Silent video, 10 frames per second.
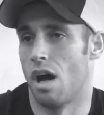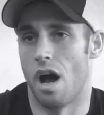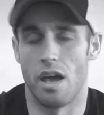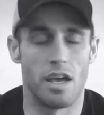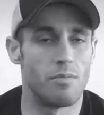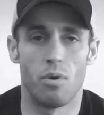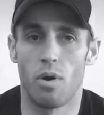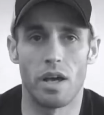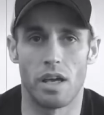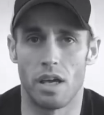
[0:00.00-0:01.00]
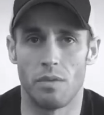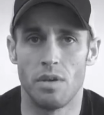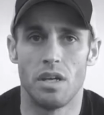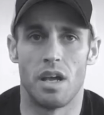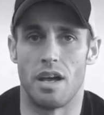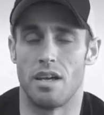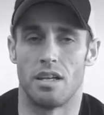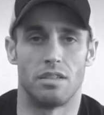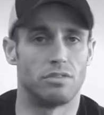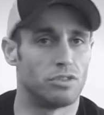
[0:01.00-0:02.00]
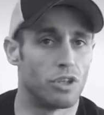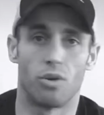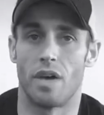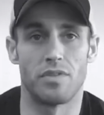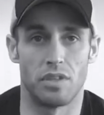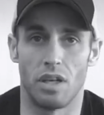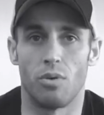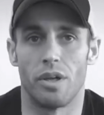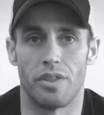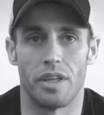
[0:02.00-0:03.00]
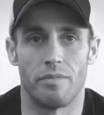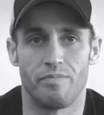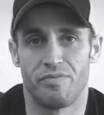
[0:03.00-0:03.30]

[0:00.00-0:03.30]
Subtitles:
I am who I am, and you're going to have to deal with it.